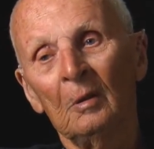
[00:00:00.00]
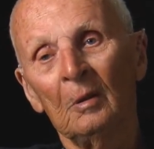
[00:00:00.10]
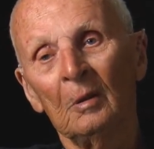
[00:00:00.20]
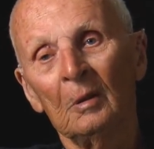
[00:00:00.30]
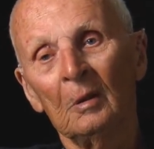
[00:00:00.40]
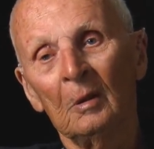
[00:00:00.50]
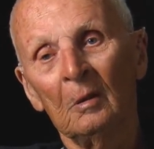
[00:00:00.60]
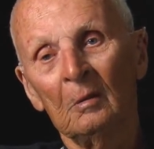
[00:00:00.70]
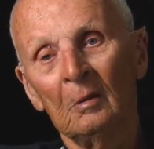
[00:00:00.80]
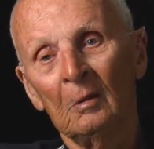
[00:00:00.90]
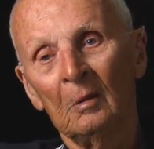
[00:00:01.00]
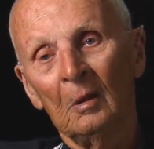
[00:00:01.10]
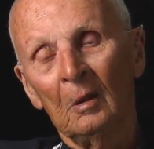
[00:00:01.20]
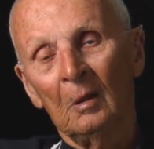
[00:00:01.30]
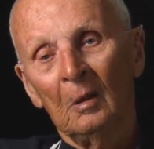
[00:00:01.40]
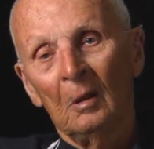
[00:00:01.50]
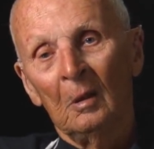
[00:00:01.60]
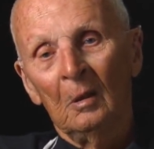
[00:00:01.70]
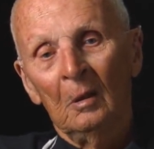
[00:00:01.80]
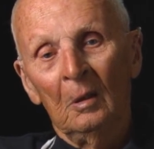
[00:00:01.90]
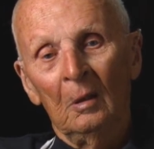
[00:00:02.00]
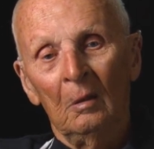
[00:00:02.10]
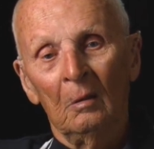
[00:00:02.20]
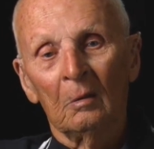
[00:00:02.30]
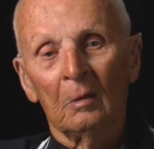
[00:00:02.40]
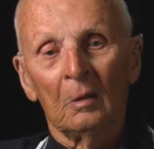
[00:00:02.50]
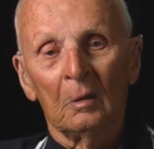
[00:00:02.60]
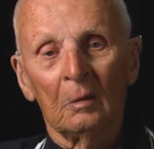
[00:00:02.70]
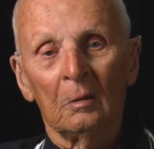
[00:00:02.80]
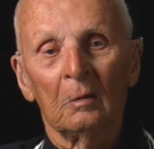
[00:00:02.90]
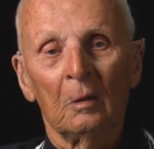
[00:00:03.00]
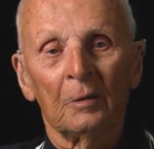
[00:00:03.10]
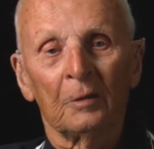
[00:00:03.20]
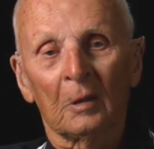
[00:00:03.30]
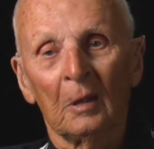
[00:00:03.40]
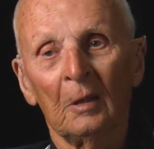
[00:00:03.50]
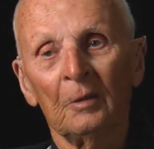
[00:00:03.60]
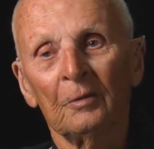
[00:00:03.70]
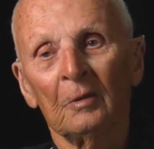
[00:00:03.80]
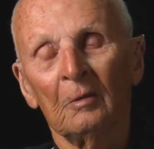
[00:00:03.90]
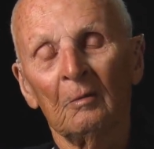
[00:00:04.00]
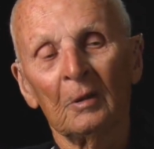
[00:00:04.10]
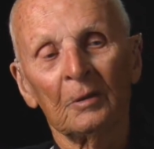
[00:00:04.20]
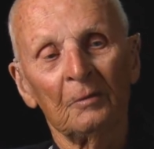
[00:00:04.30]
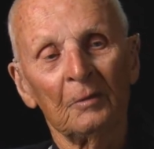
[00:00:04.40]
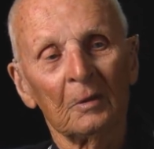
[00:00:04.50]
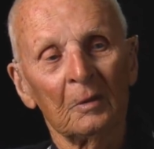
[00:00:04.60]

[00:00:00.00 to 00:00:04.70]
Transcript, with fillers: The, uh, all the lights are closed and the rest of it,